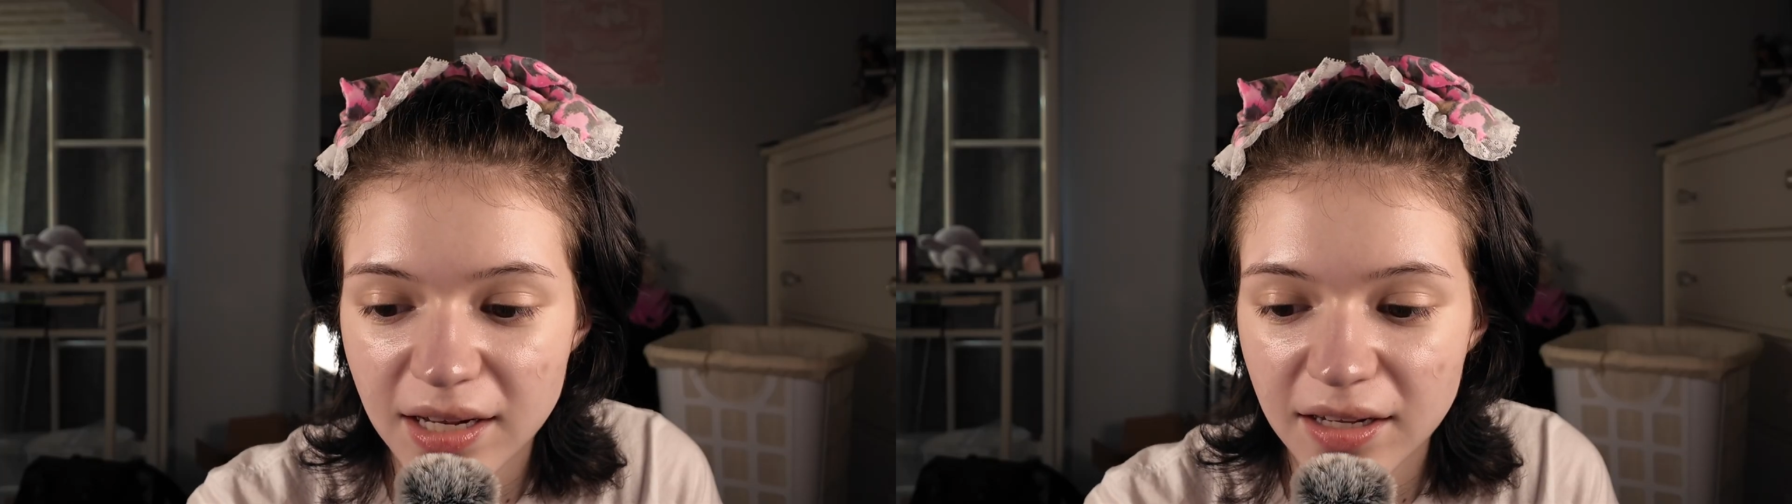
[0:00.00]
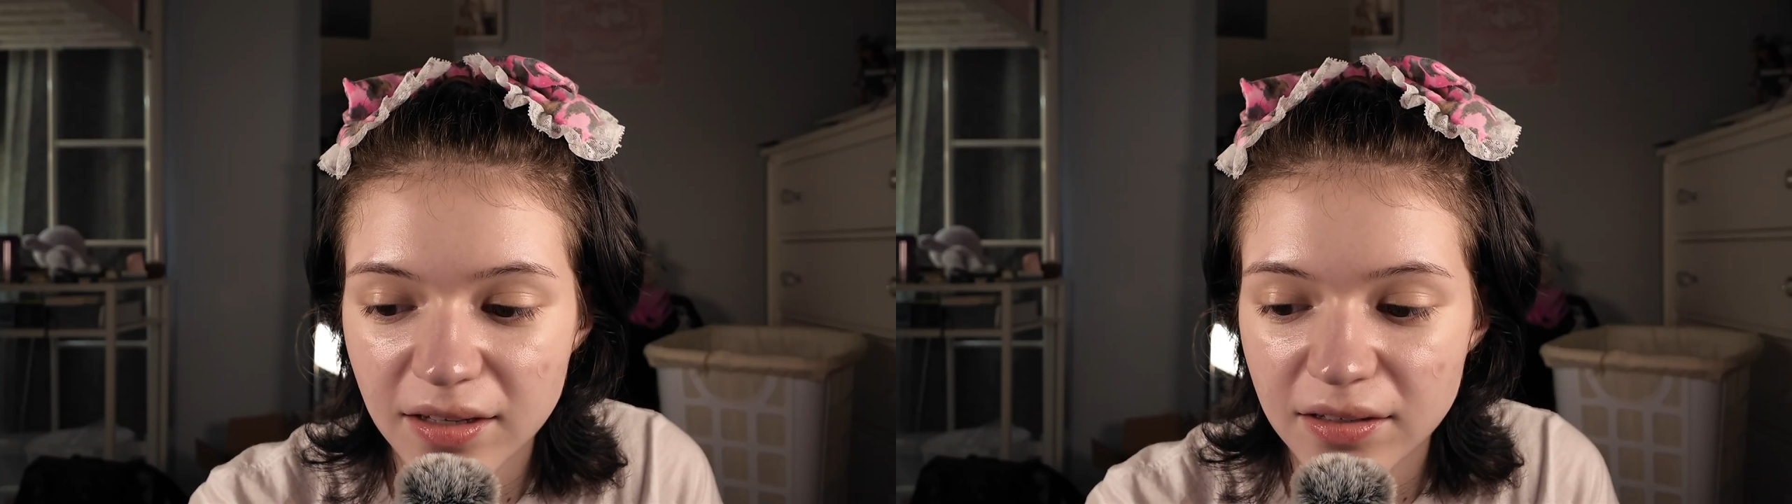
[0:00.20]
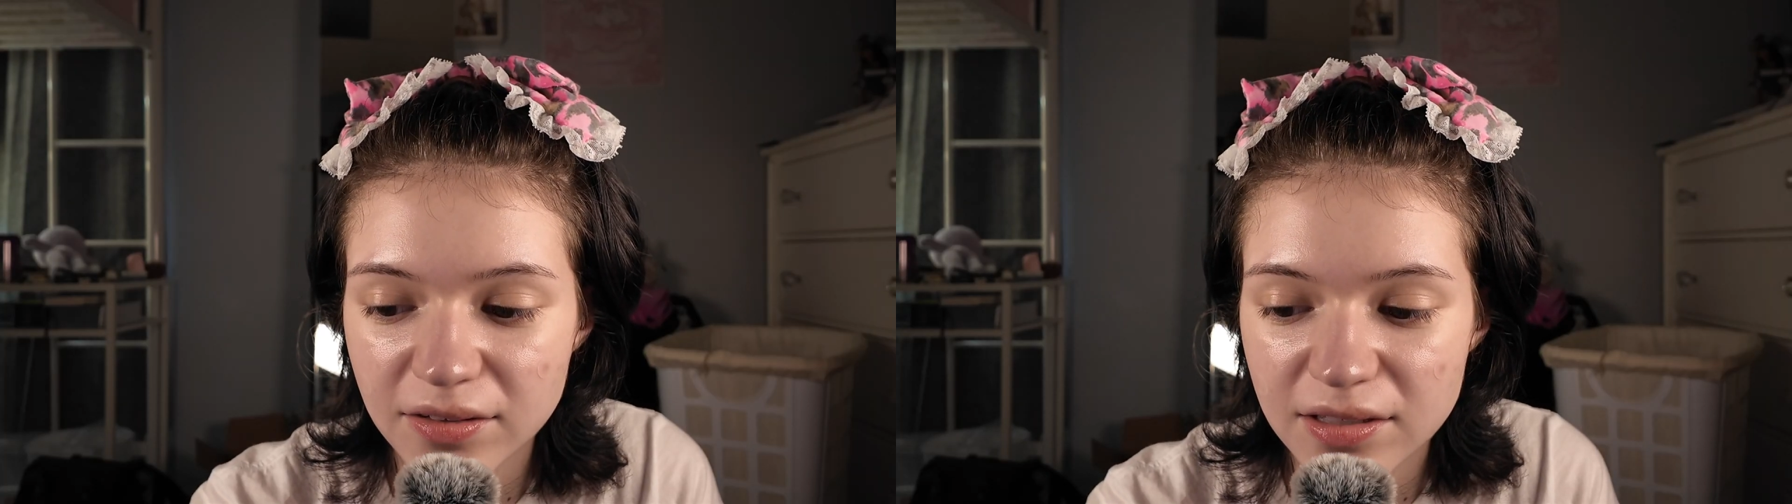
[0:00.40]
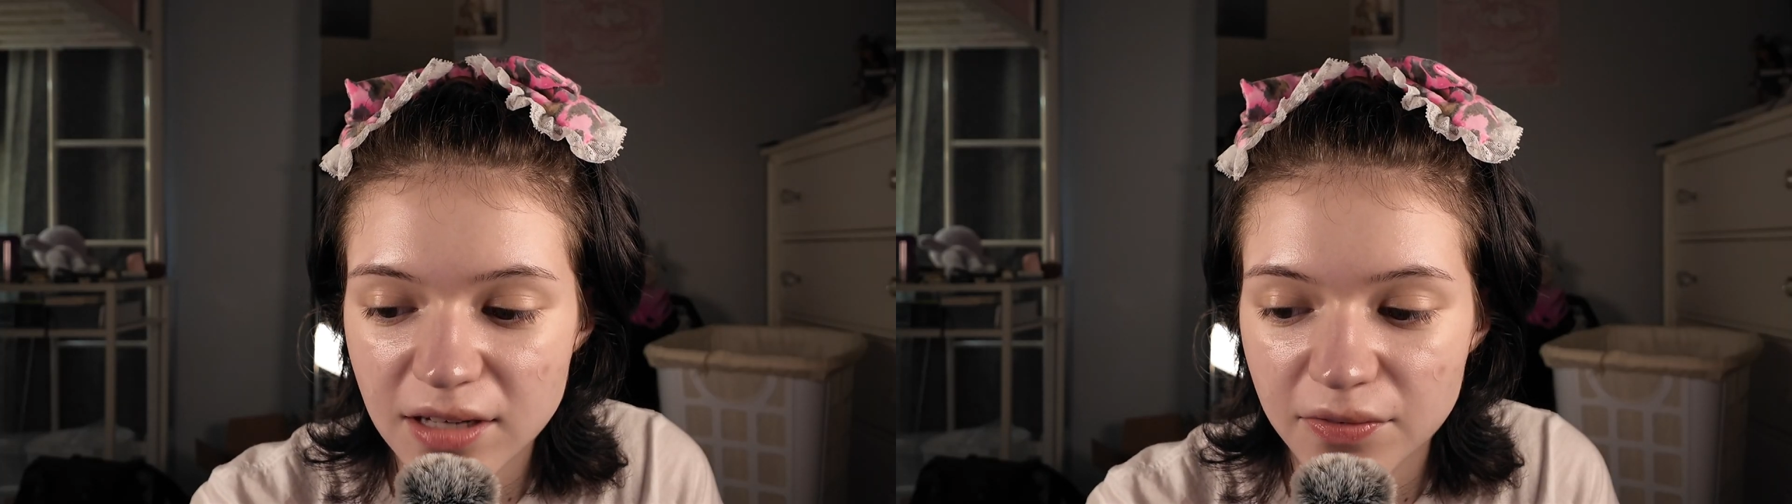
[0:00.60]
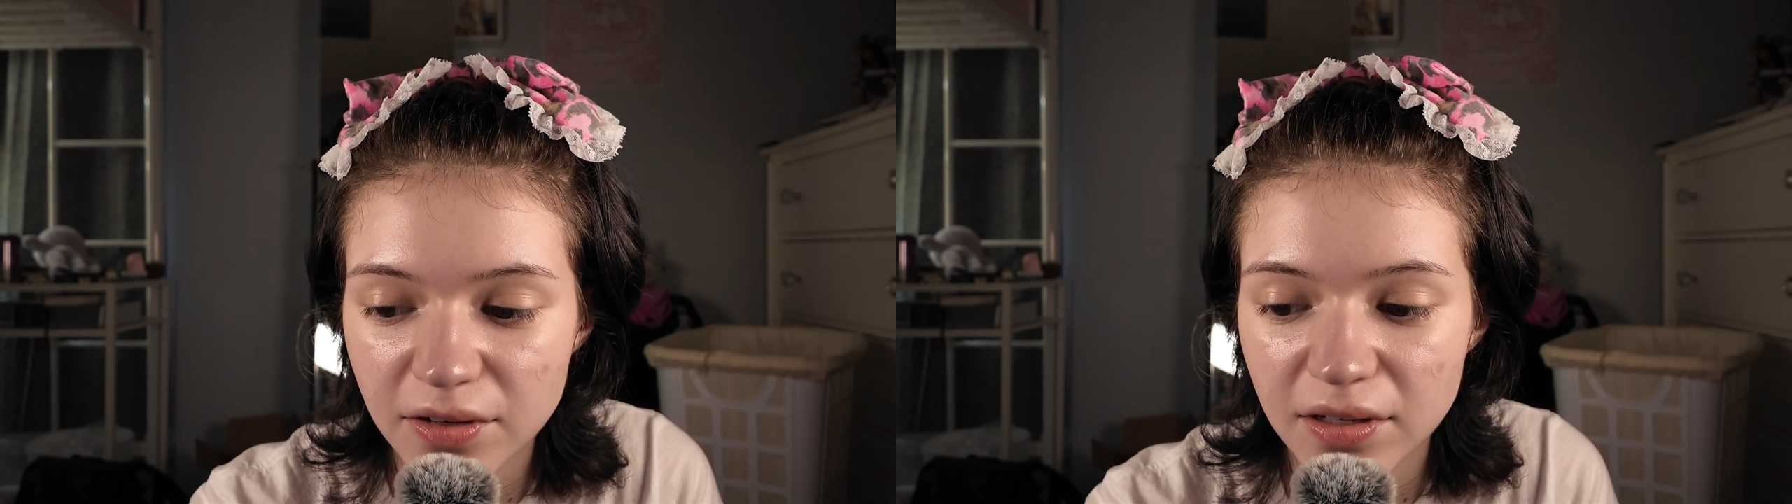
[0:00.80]
includes
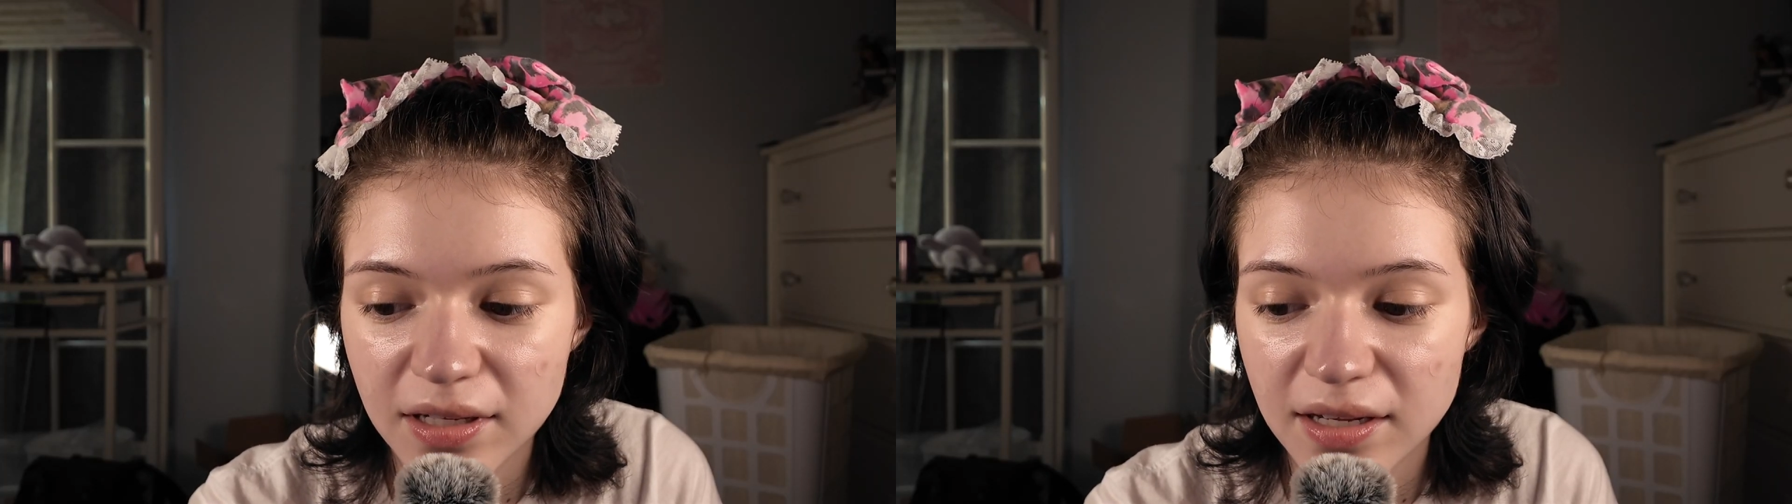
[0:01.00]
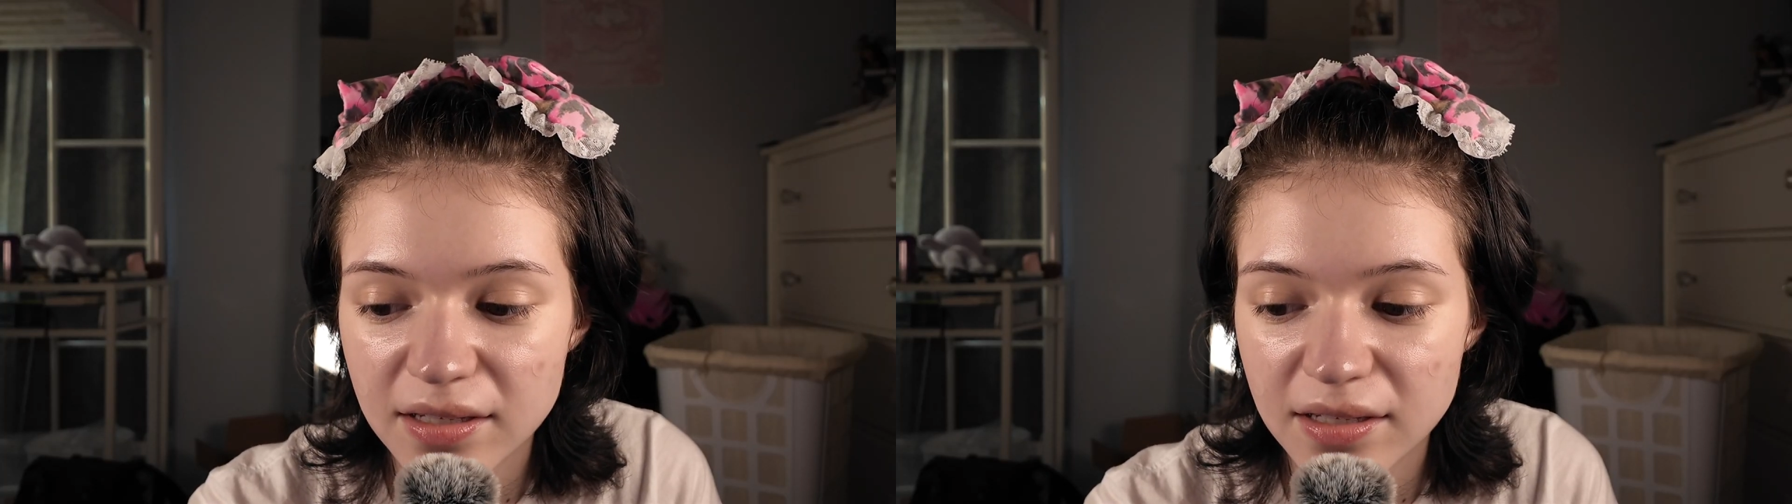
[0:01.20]
several